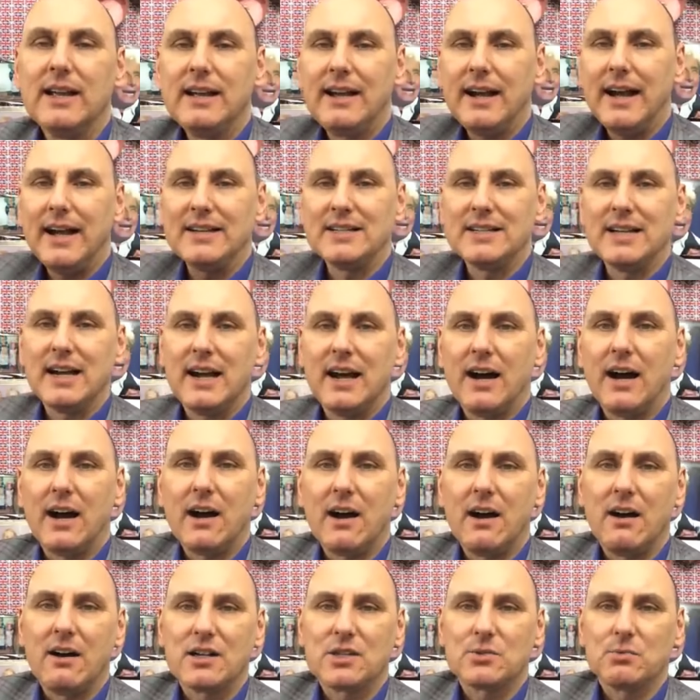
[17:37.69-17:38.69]
And uh, our
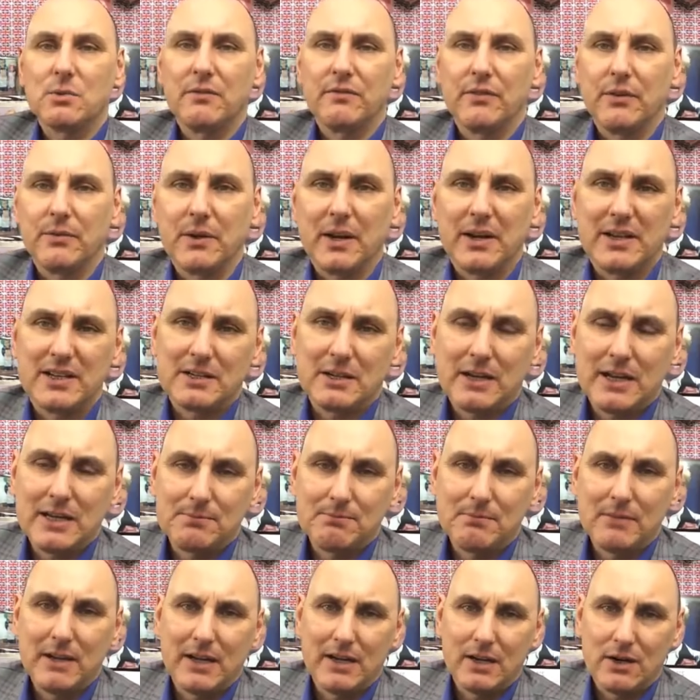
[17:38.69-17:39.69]
hearts with you, Reza.
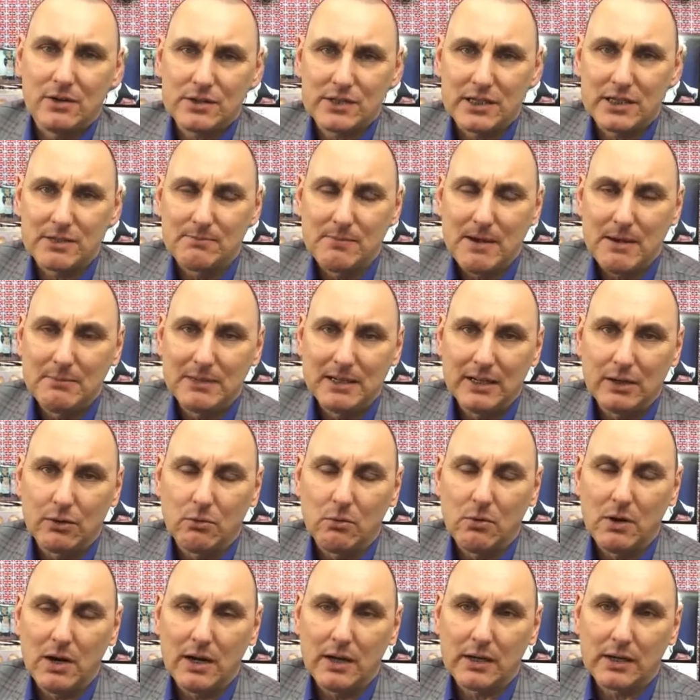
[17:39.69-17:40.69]
He lost his mum a little
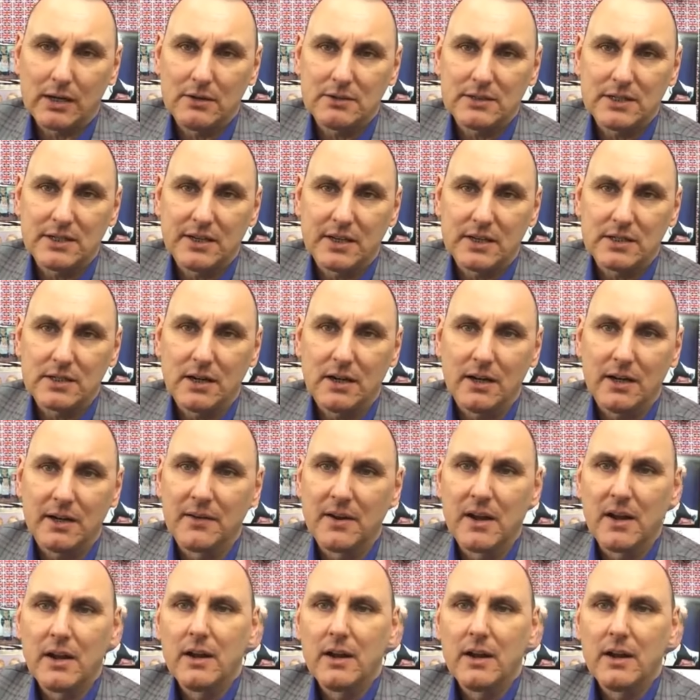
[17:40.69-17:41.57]
while ago, didn't you, darling?